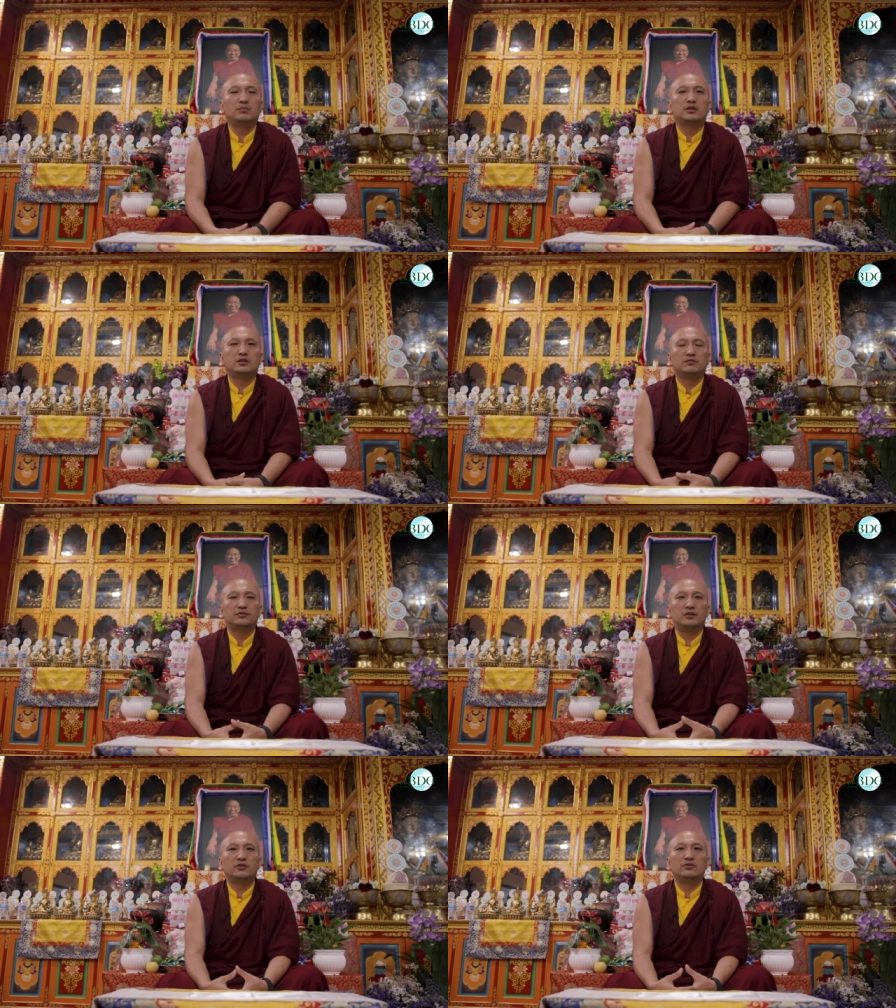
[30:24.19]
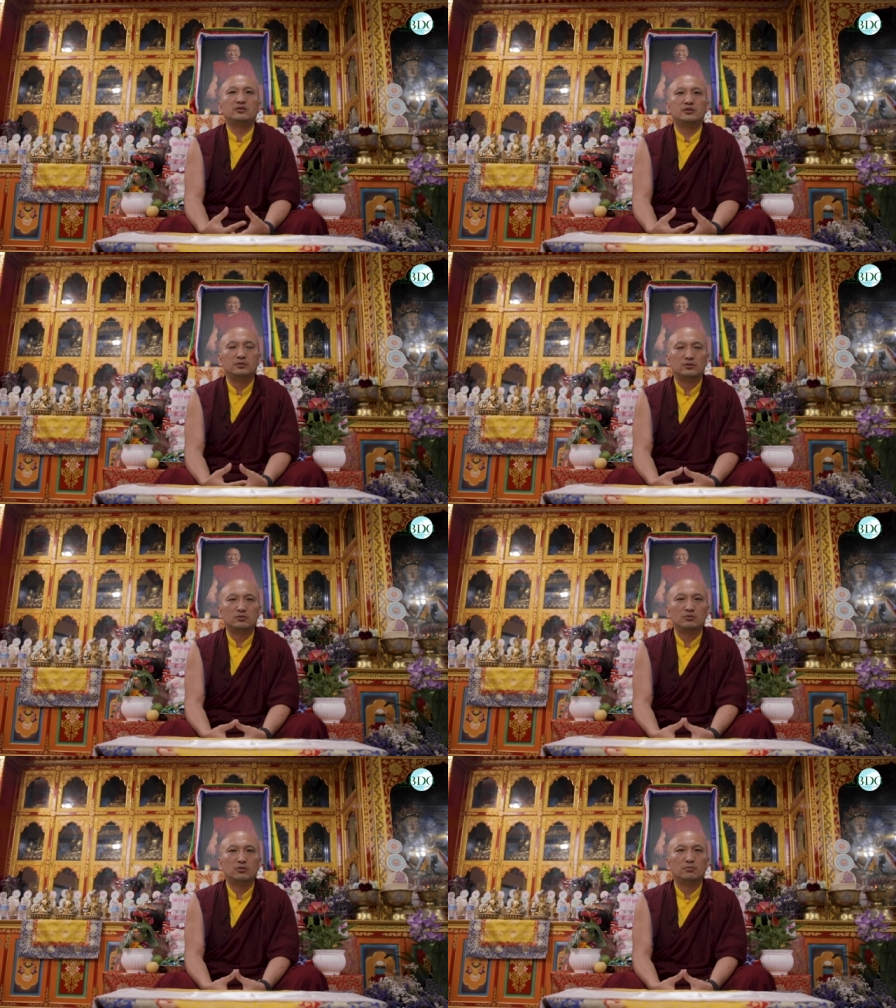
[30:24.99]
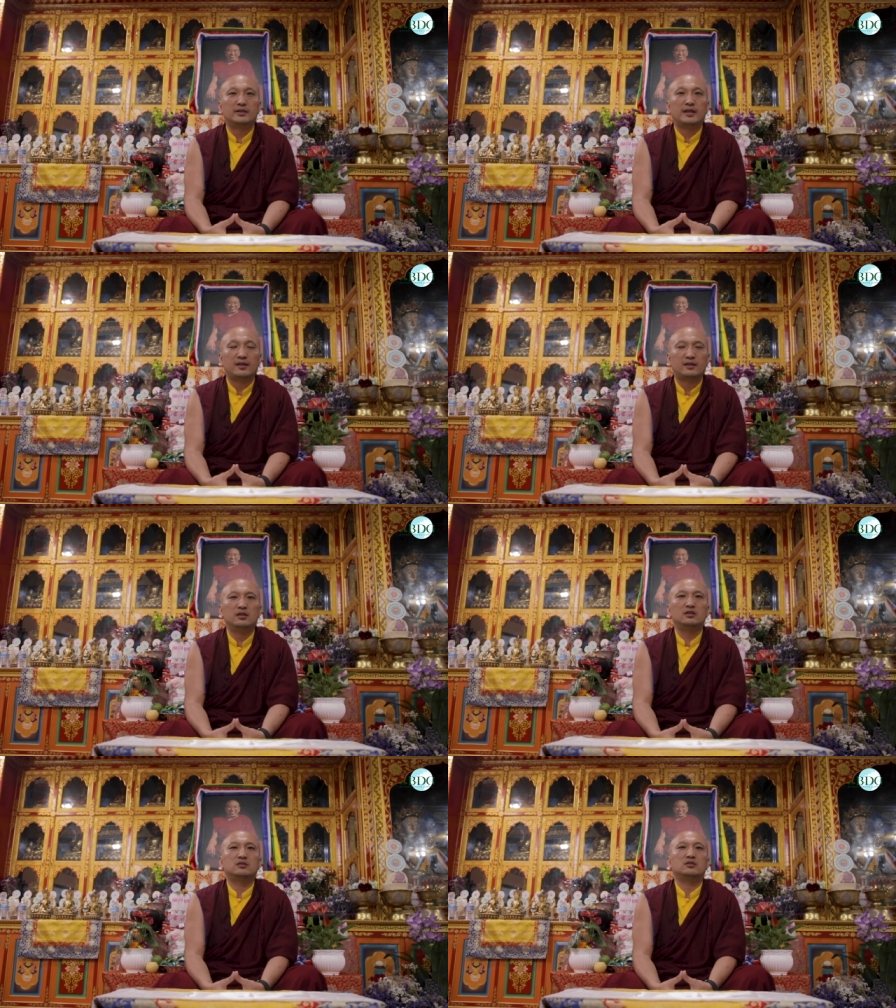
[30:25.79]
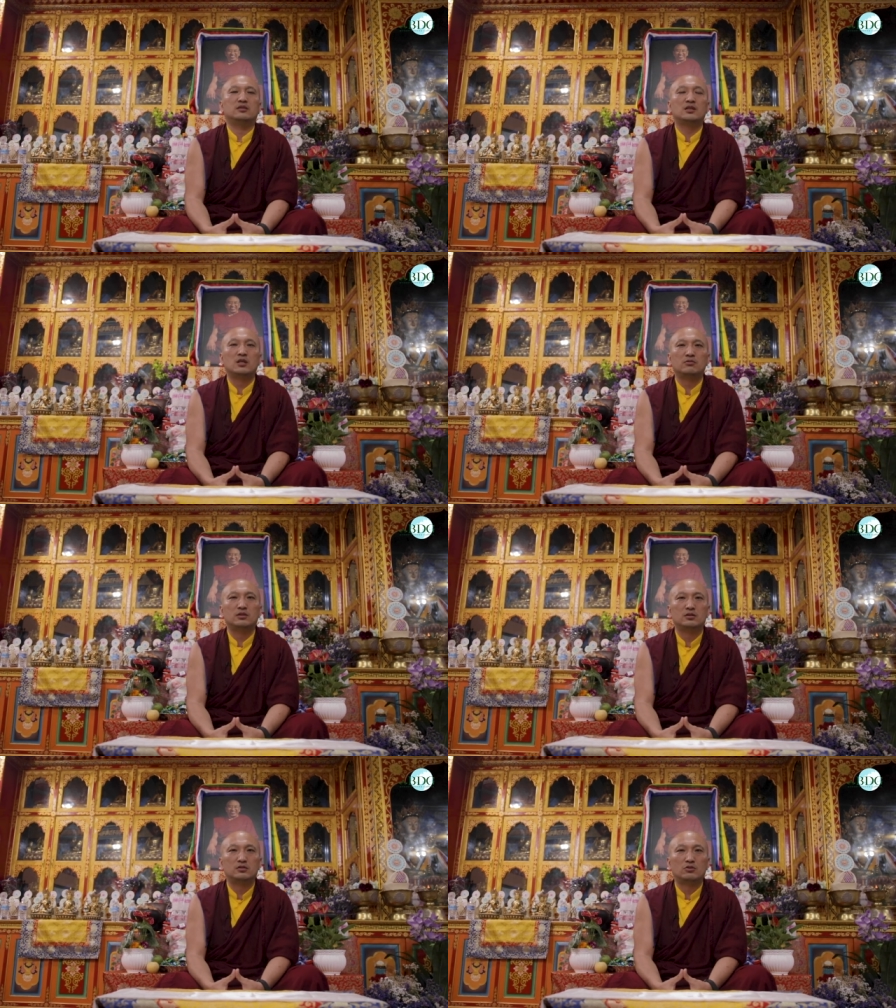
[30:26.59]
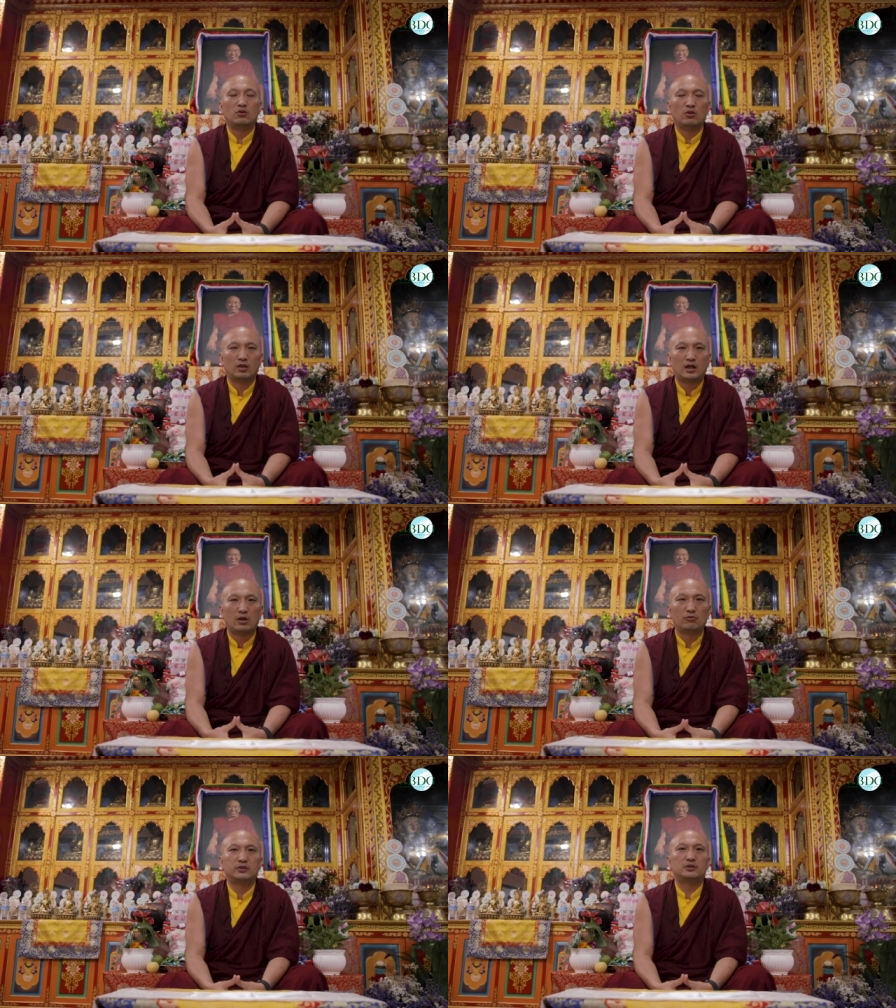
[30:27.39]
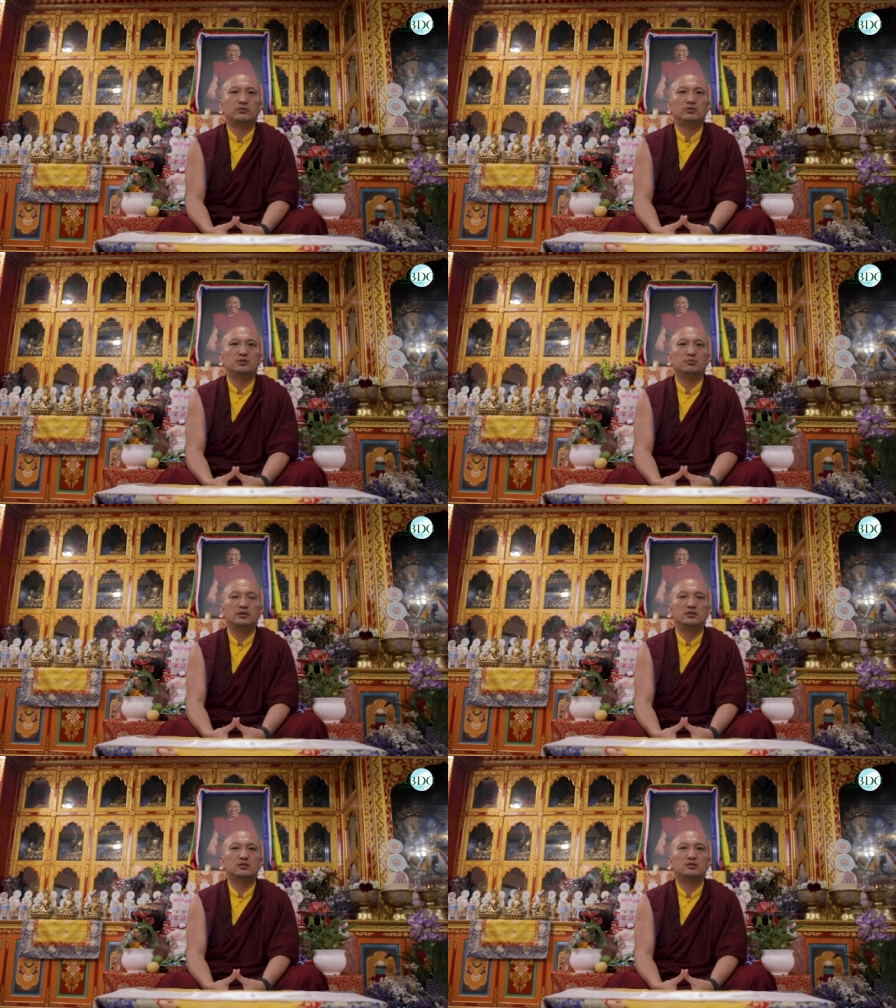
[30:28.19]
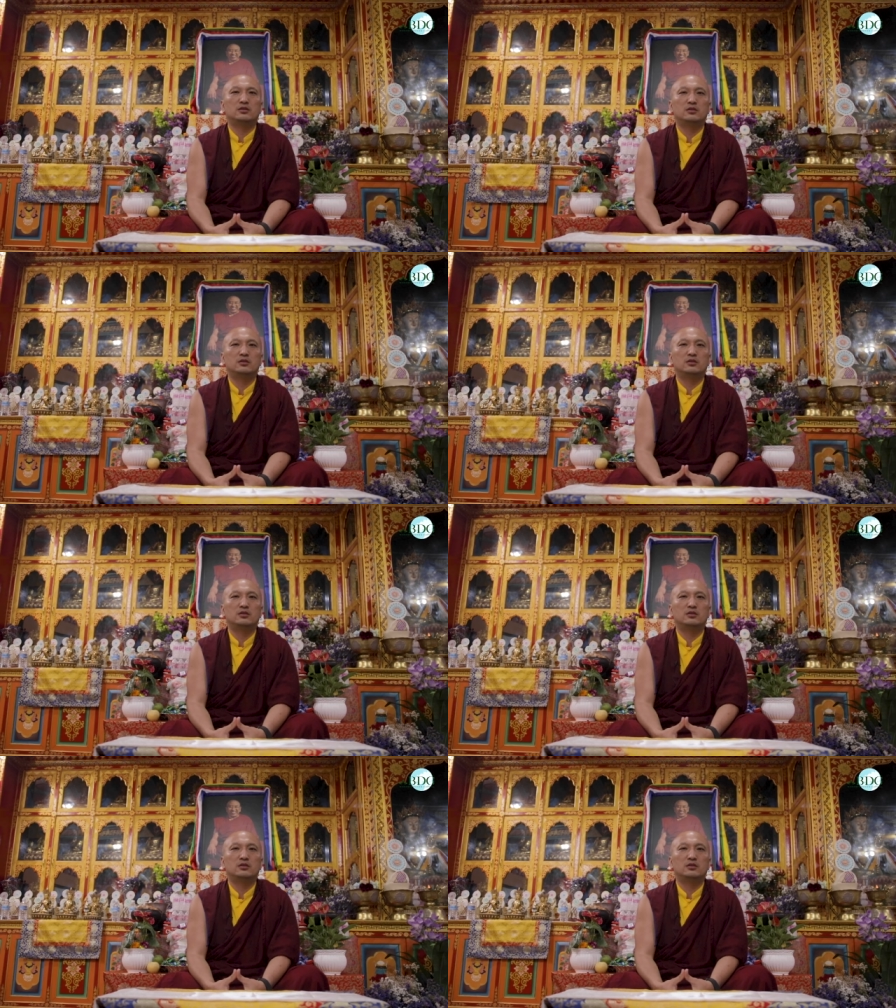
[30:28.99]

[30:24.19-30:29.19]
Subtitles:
But if we are not able to grow, but at least now it is all our responsibilities